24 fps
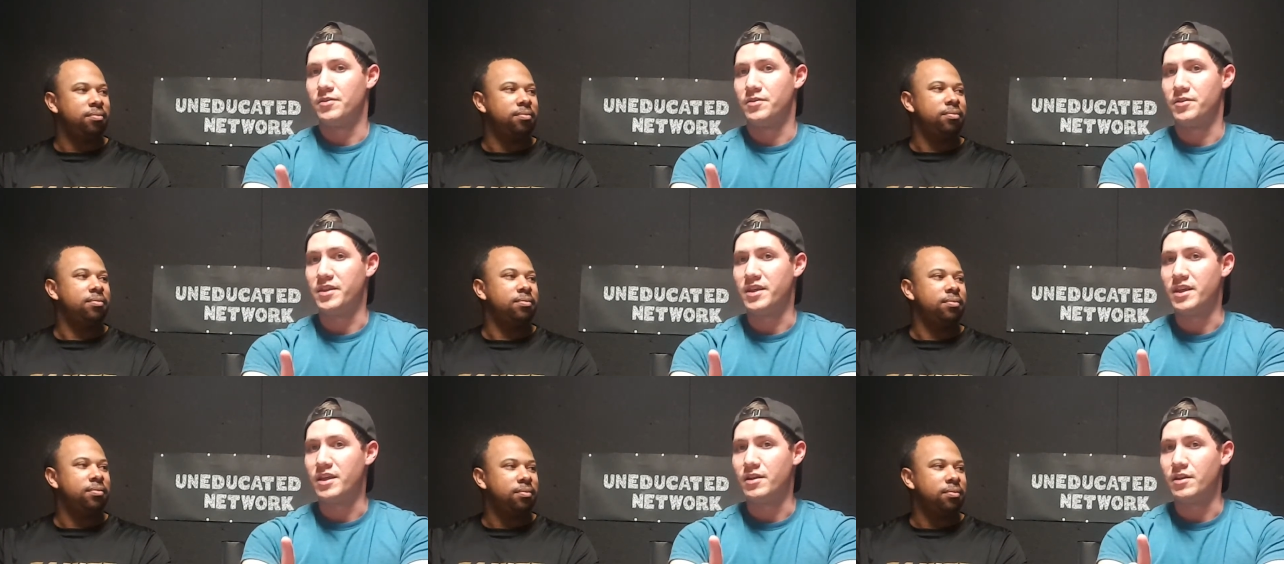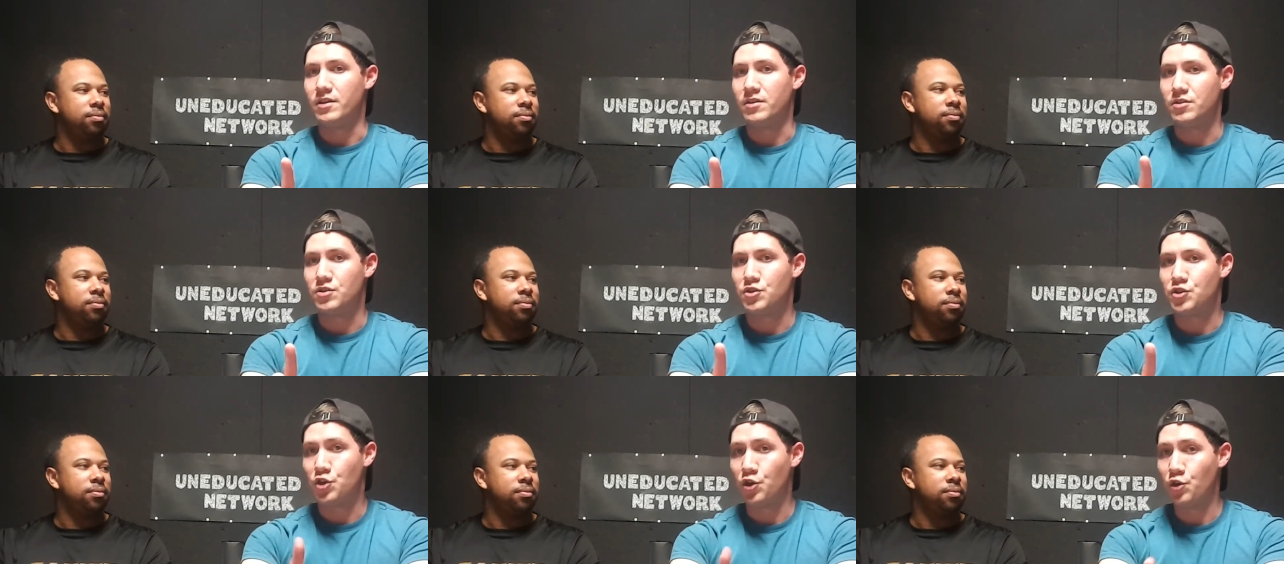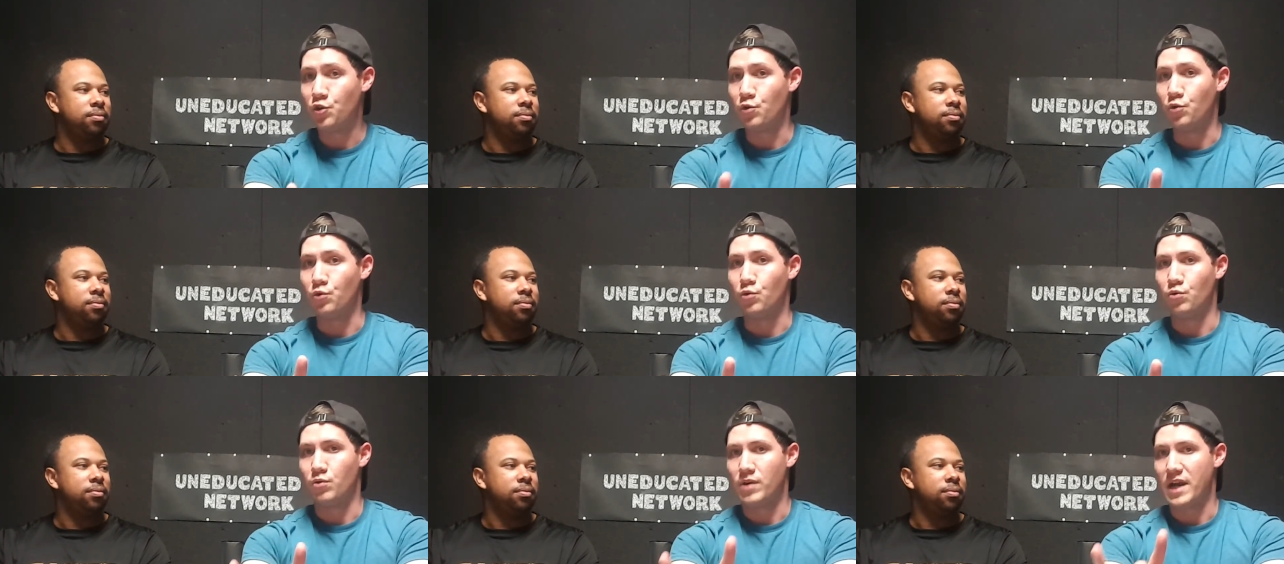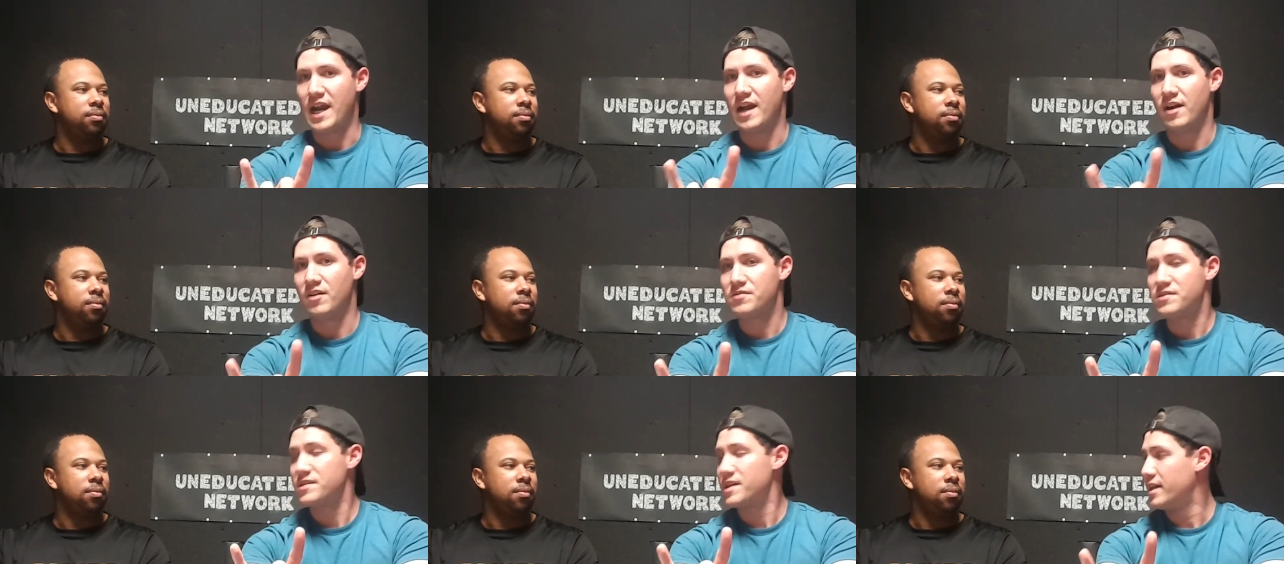Speaker 1: The two
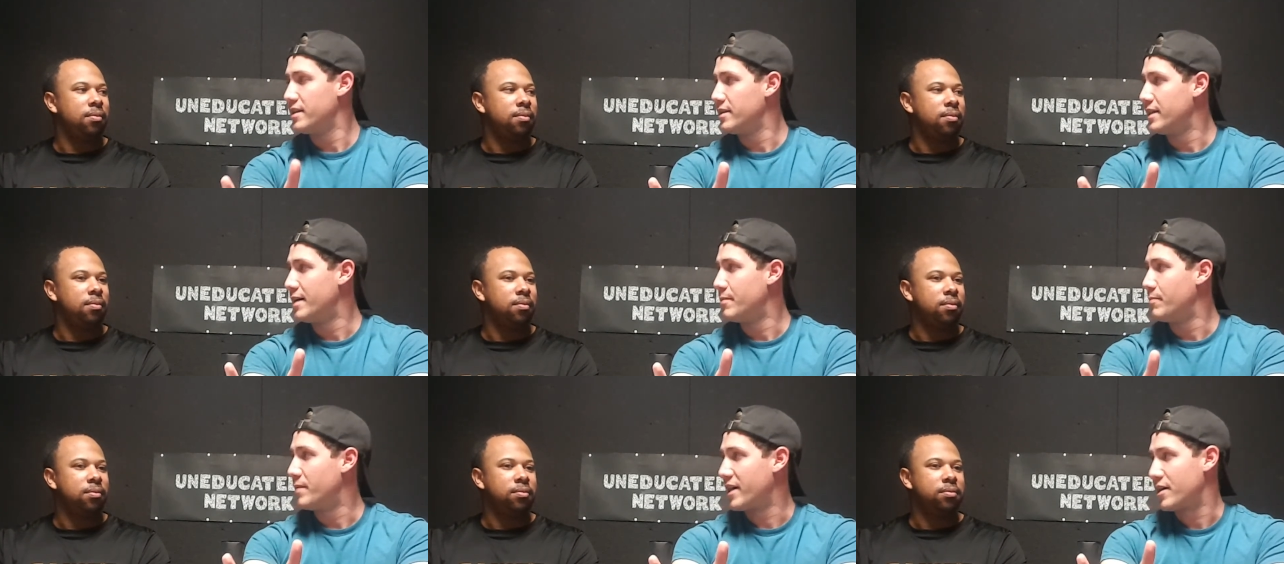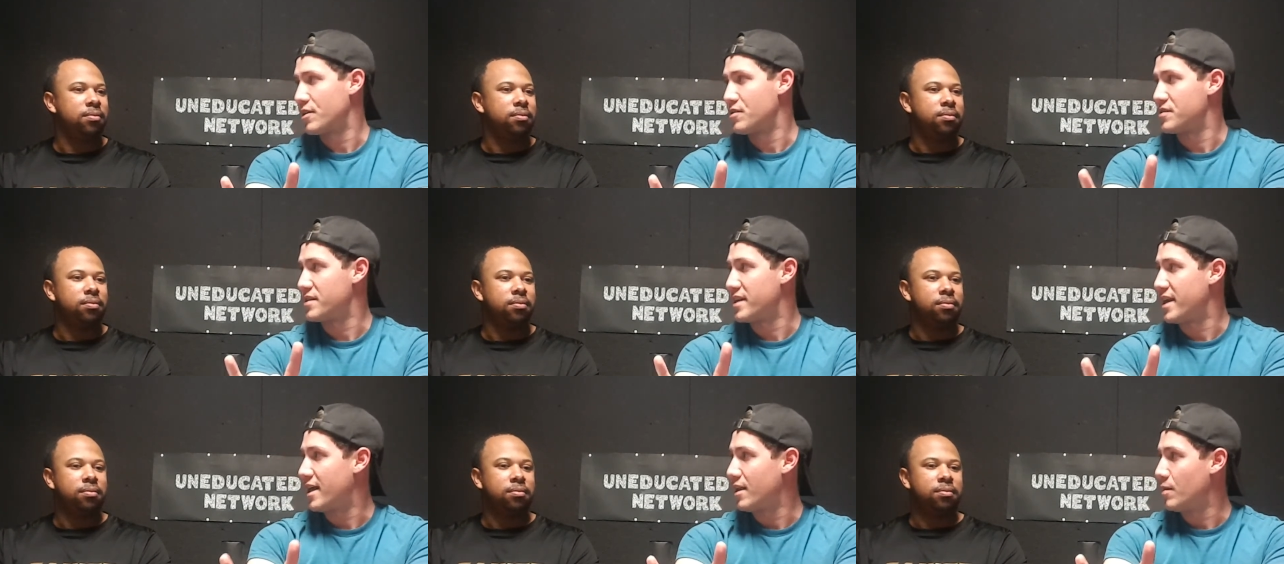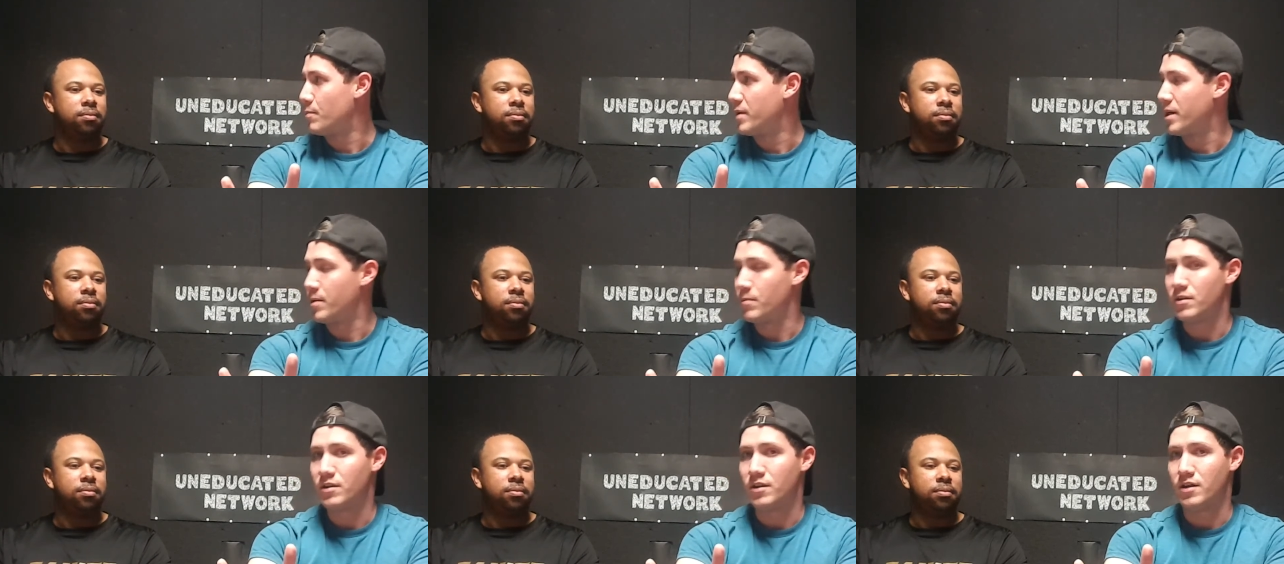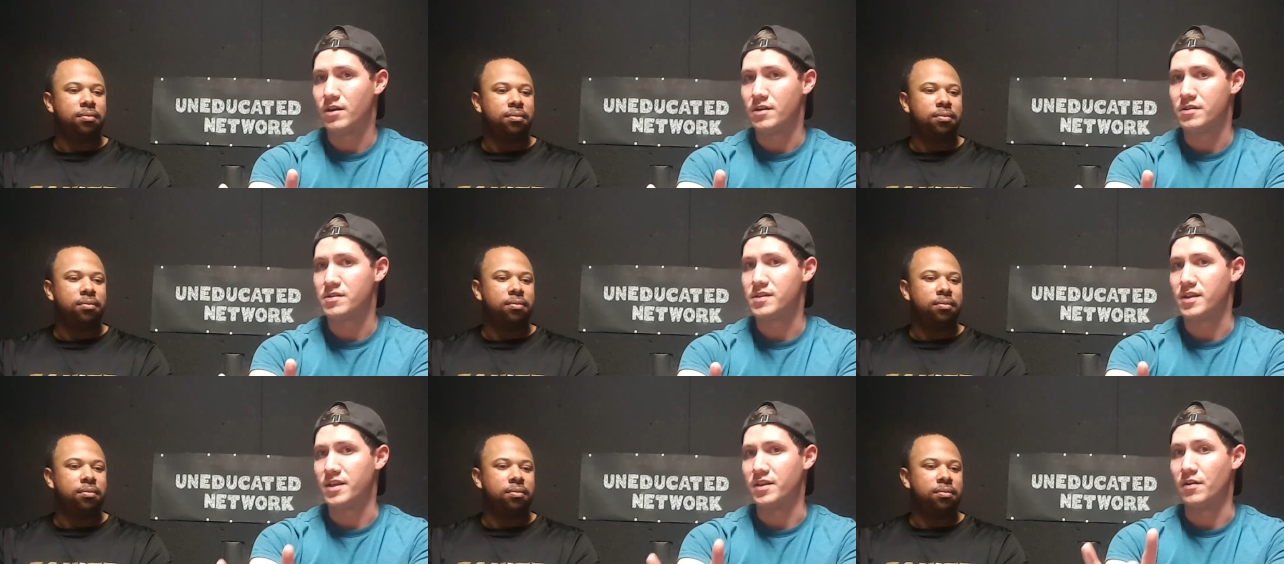outside linebackers that Alabama
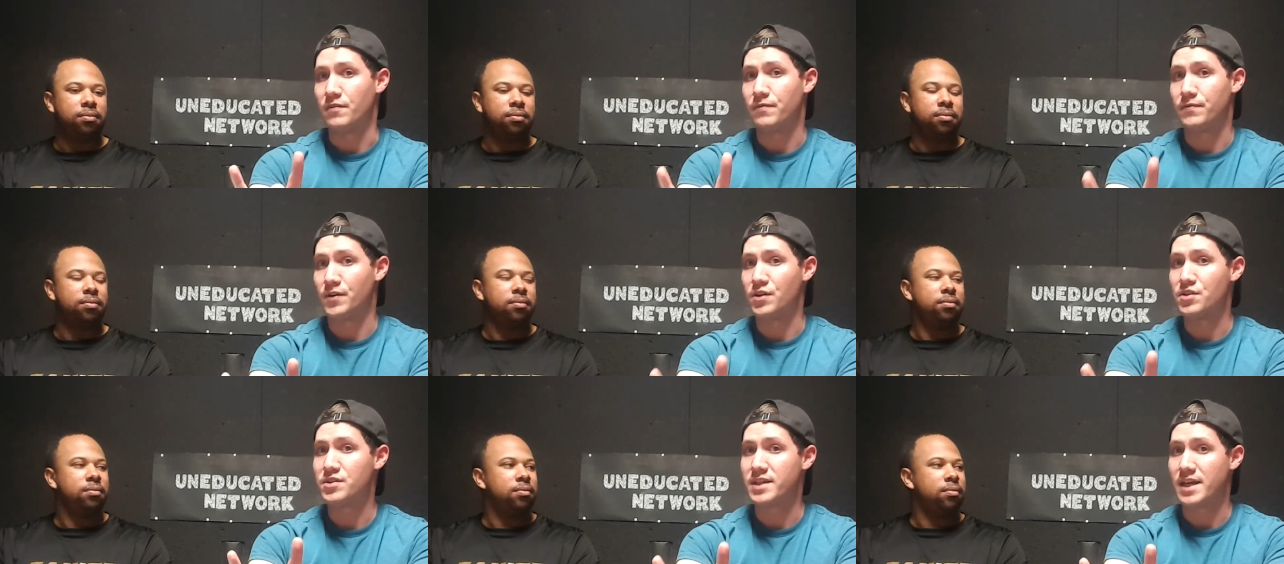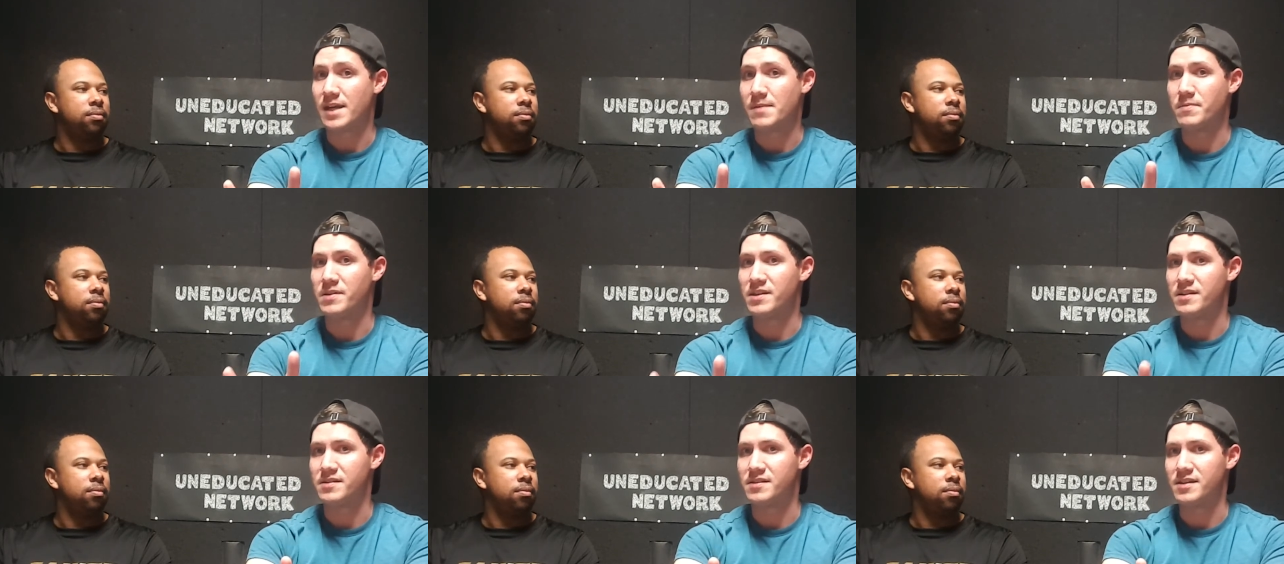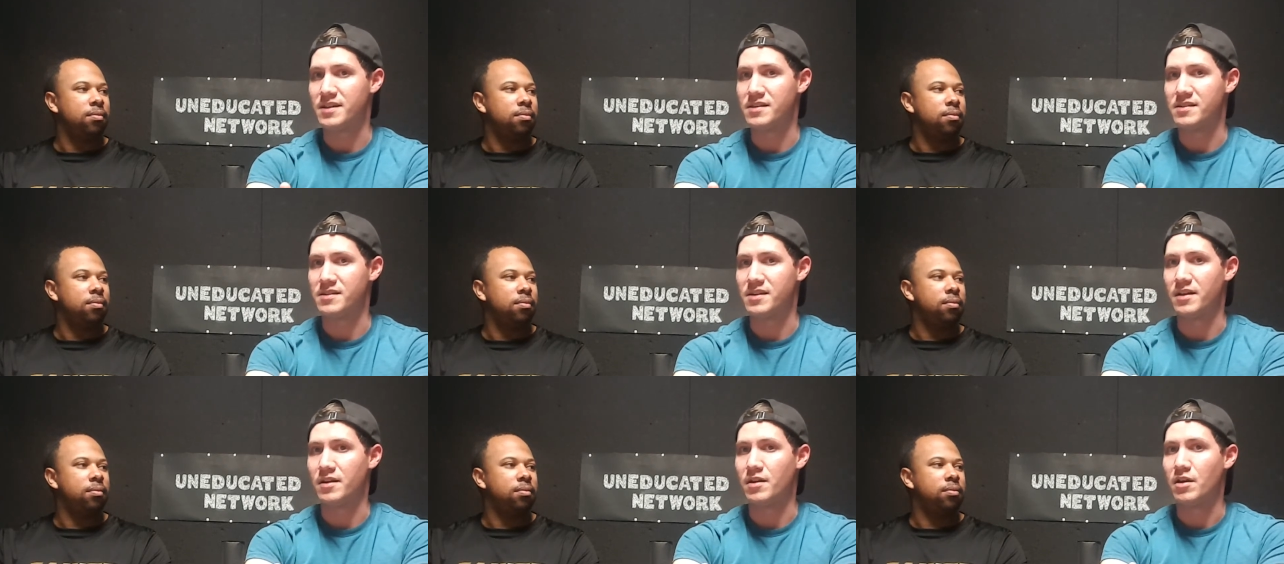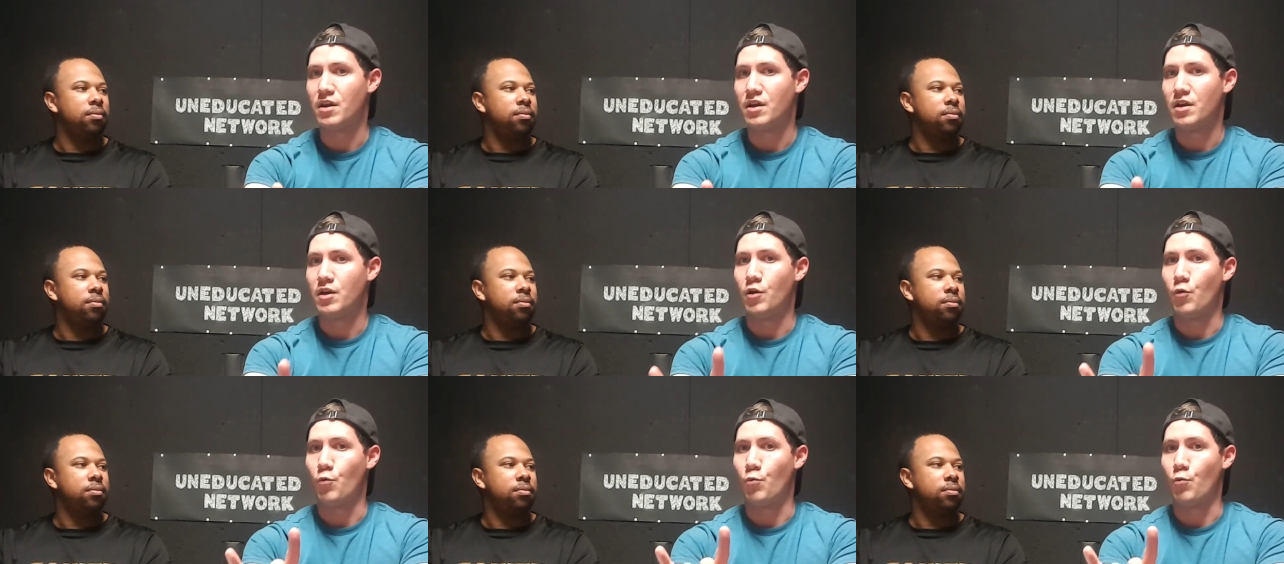lost in the first game of the season